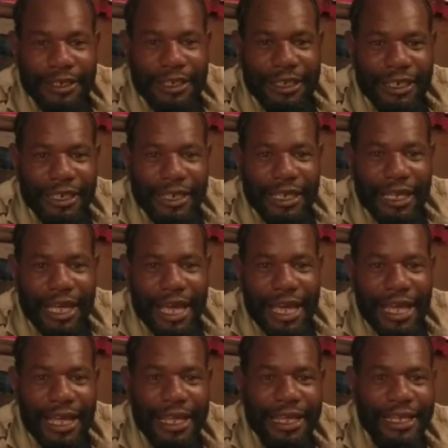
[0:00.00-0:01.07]
Yeah, eh?
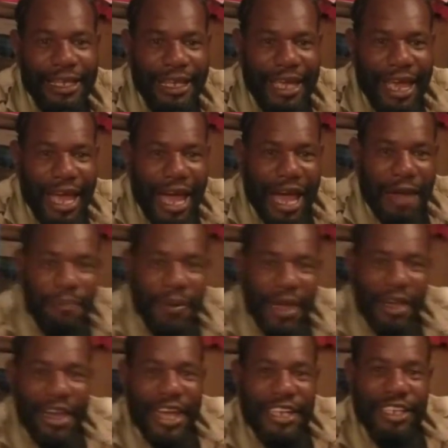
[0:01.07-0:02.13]
I pay a
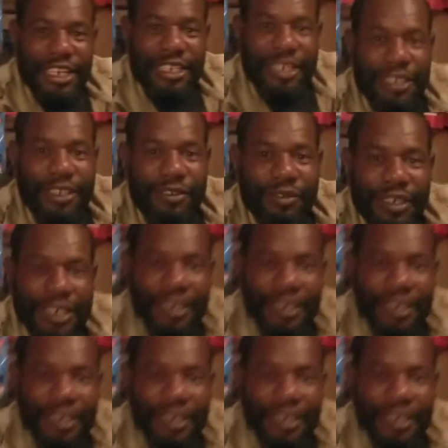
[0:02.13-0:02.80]
hairdresser to do it.